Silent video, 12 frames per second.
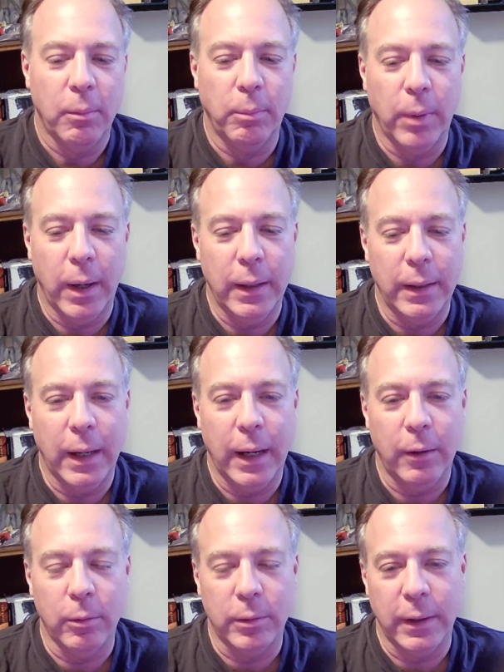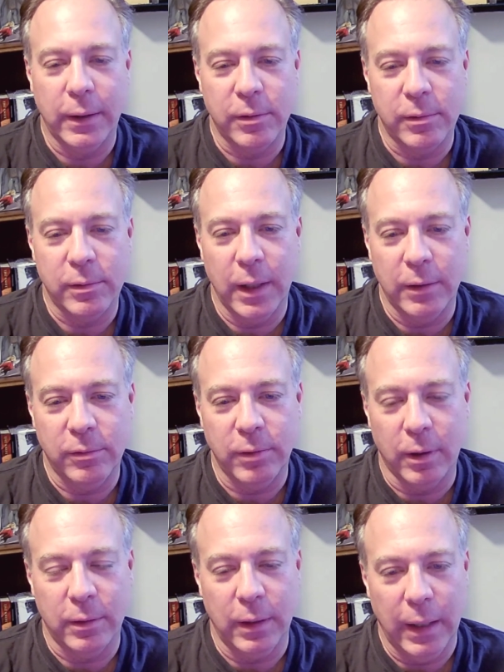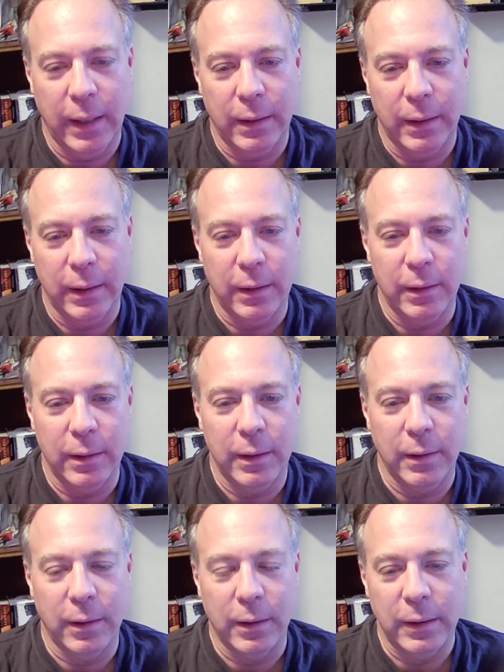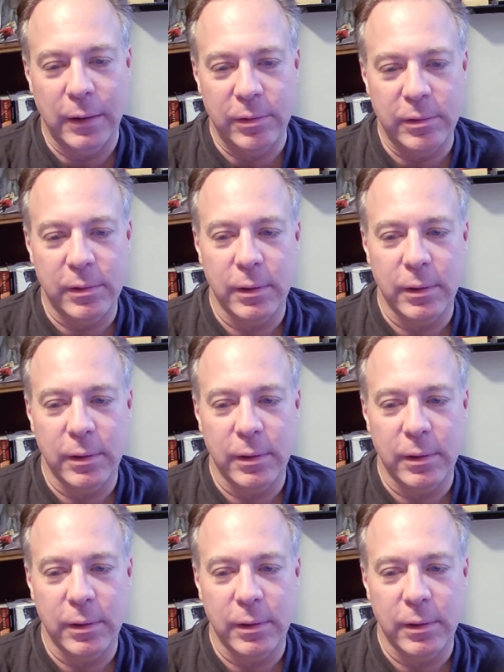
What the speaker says: but I don't think it's that stuck the landing in the least.